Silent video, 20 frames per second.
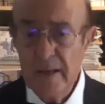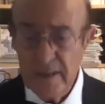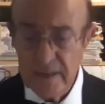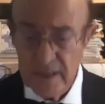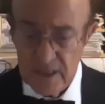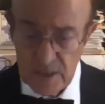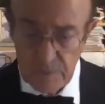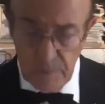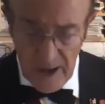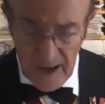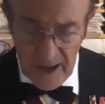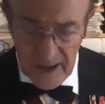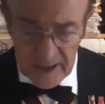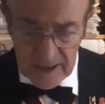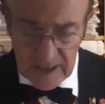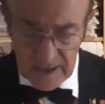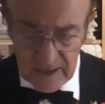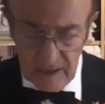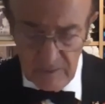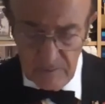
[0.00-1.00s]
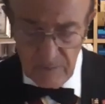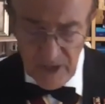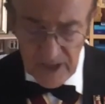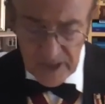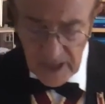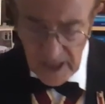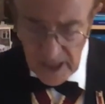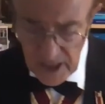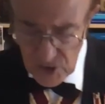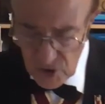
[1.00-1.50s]
Despite the
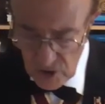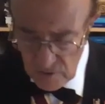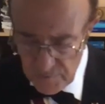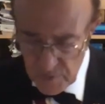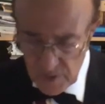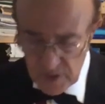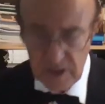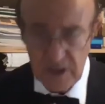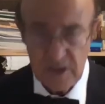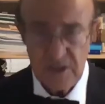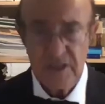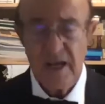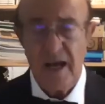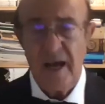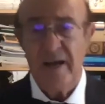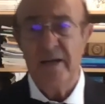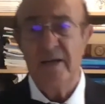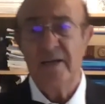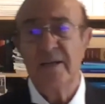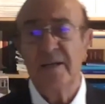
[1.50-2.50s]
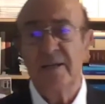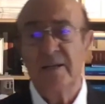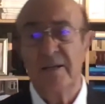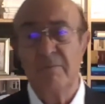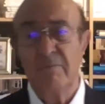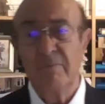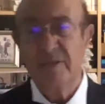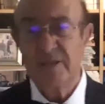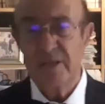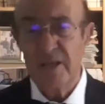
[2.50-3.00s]
implication for society,
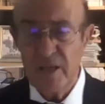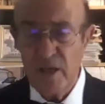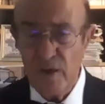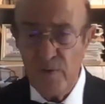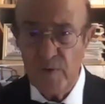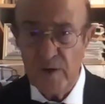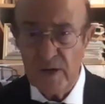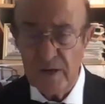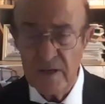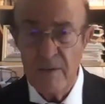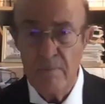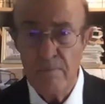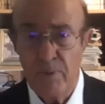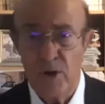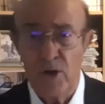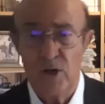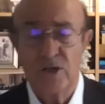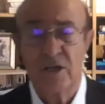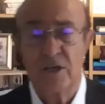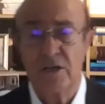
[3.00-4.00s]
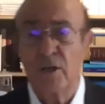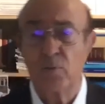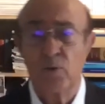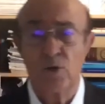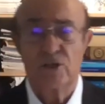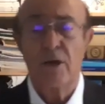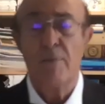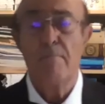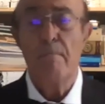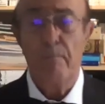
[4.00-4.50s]
the significant importance, it
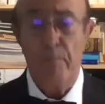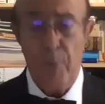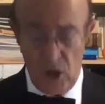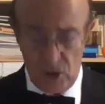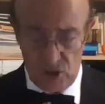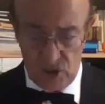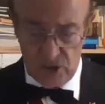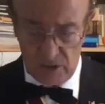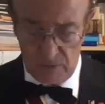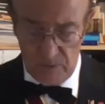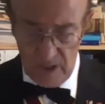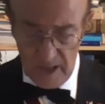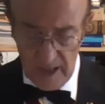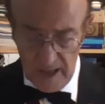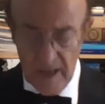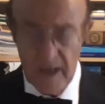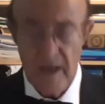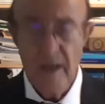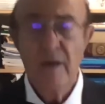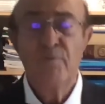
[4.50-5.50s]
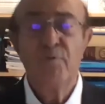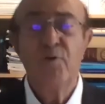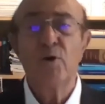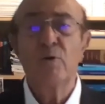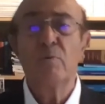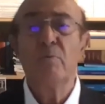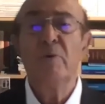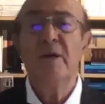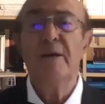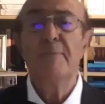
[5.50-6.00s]
was impossible for
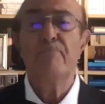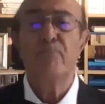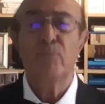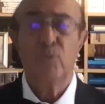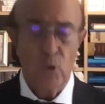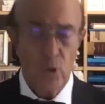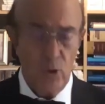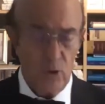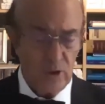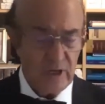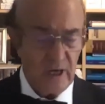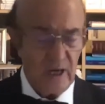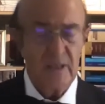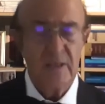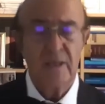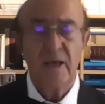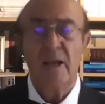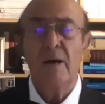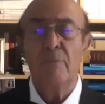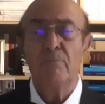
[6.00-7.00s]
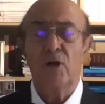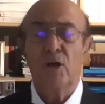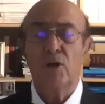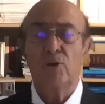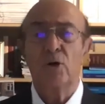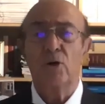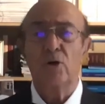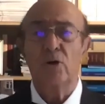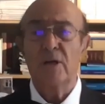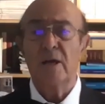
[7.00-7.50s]
me to locate a
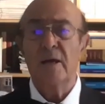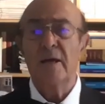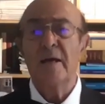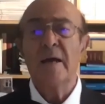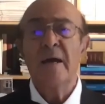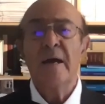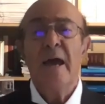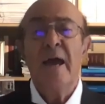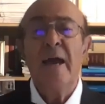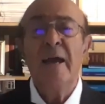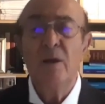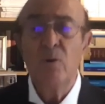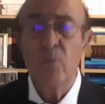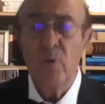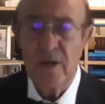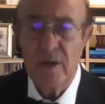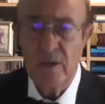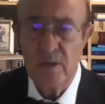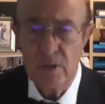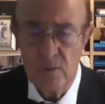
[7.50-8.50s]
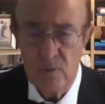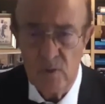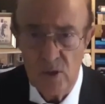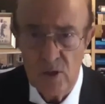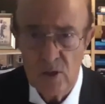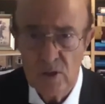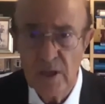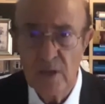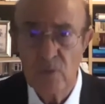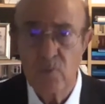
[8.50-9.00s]
laboratory anywhere in the
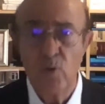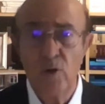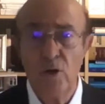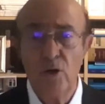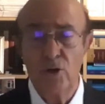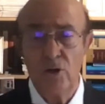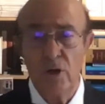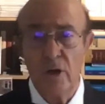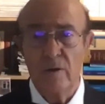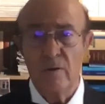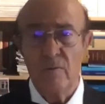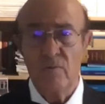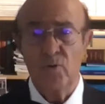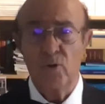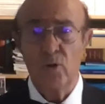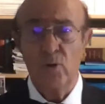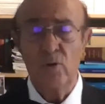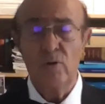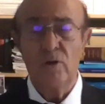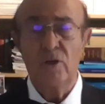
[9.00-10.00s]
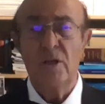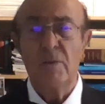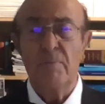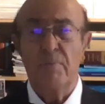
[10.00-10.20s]
world that would do the